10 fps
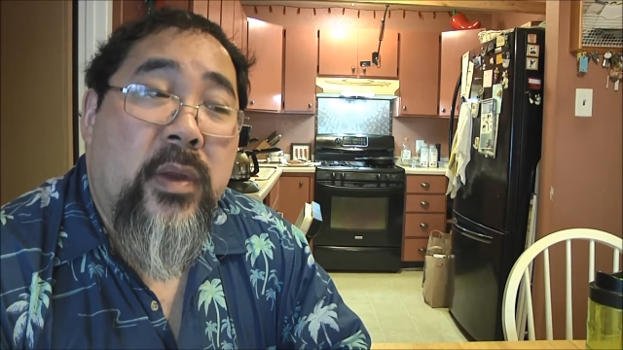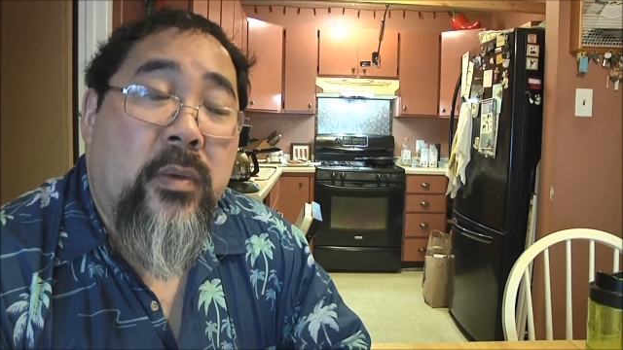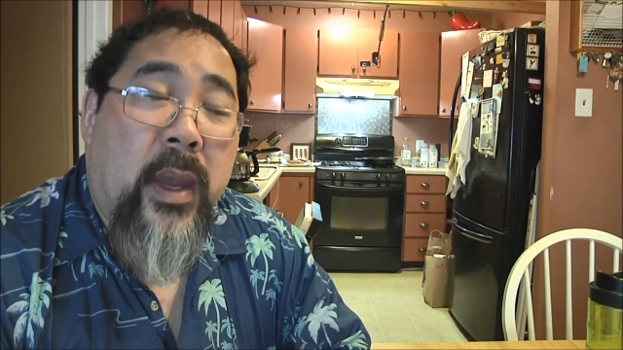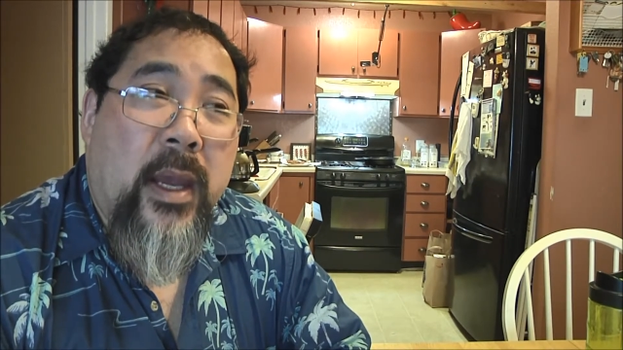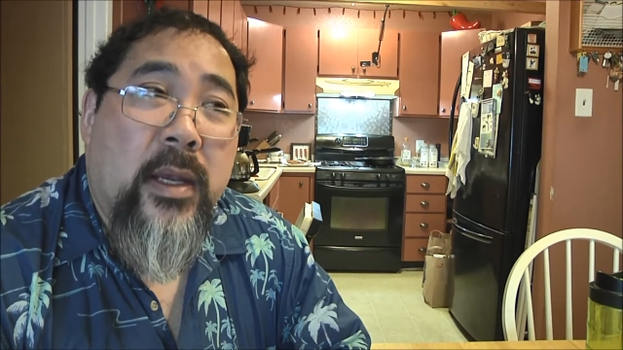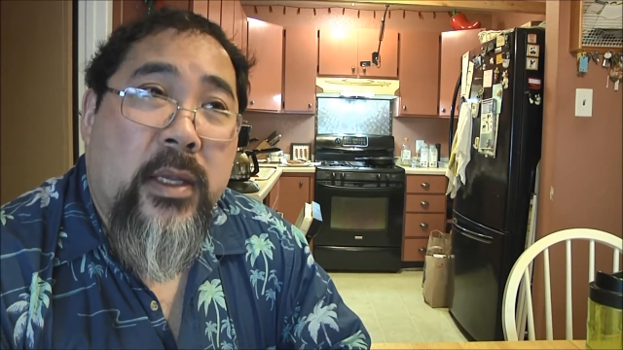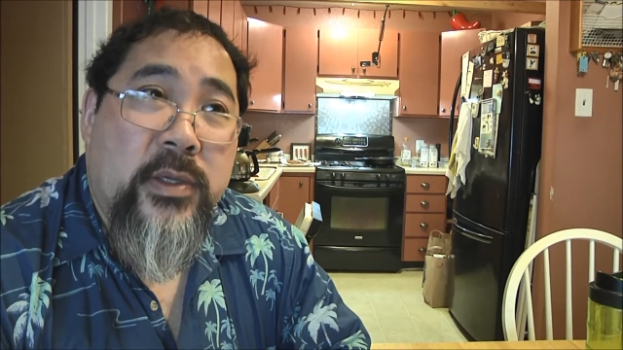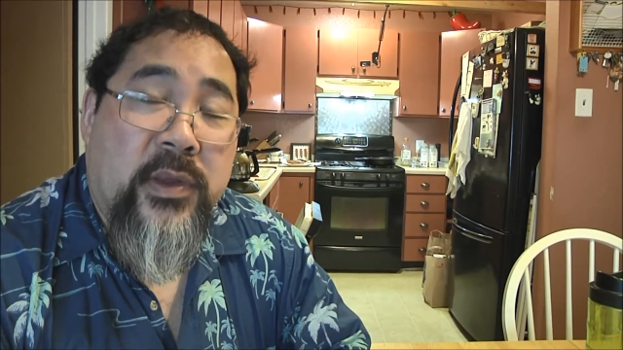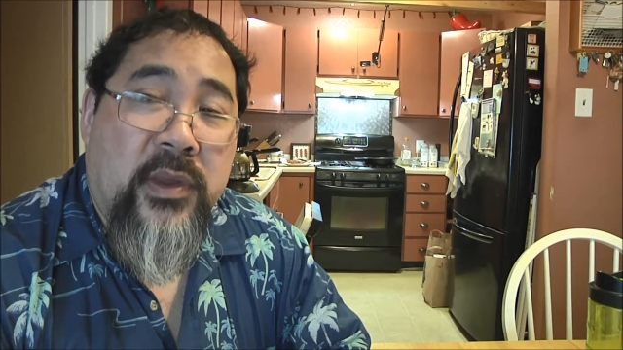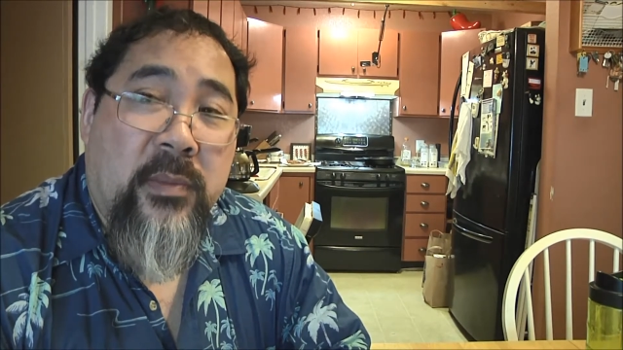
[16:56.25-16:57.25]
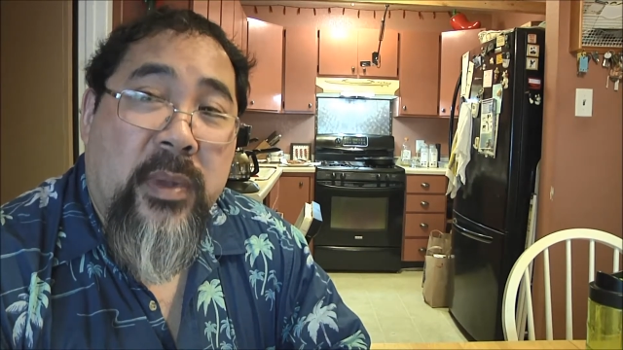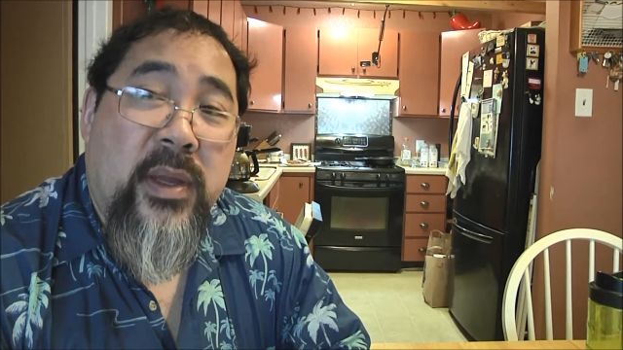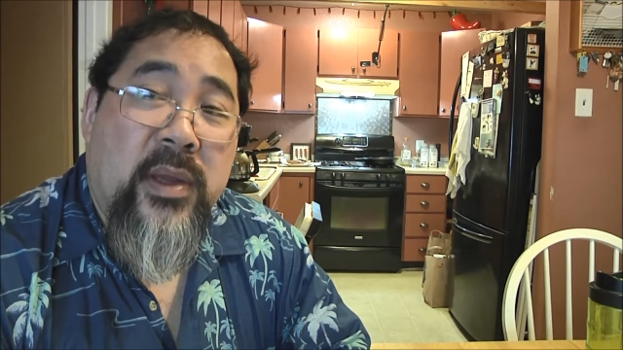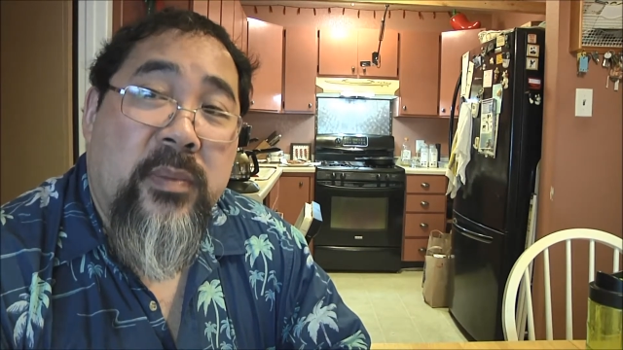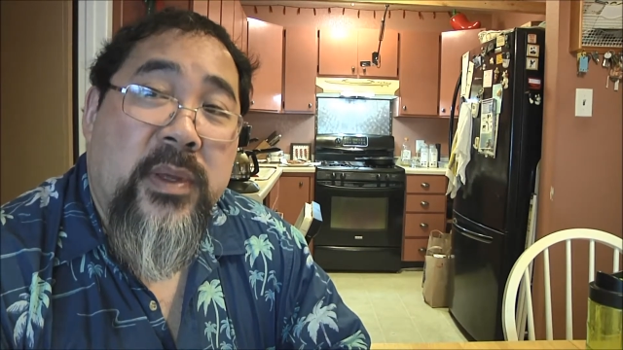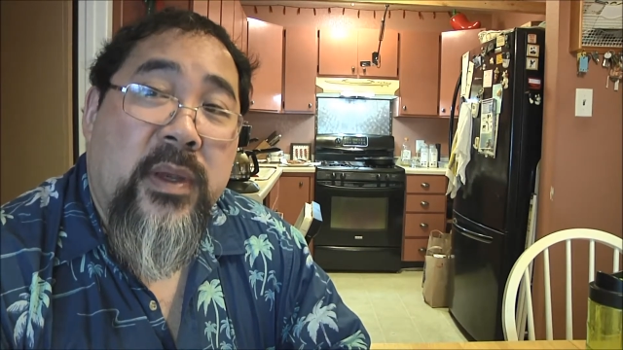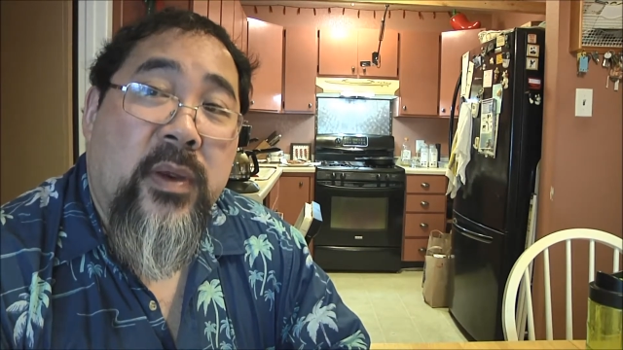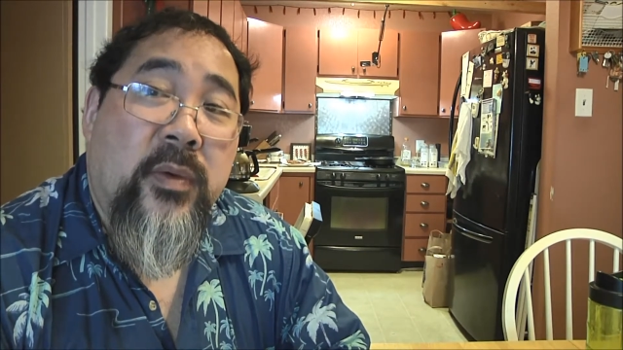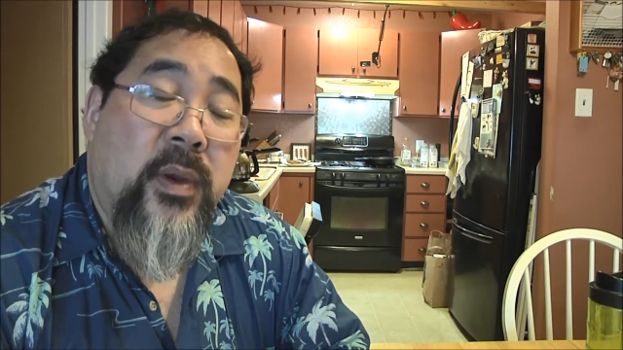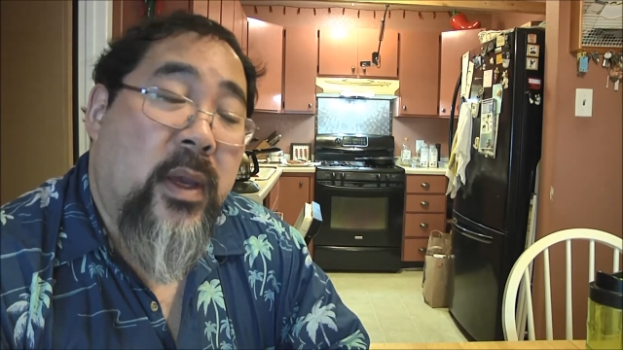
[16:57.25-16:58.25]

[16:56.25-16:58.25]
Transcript: You cannot just simply substitute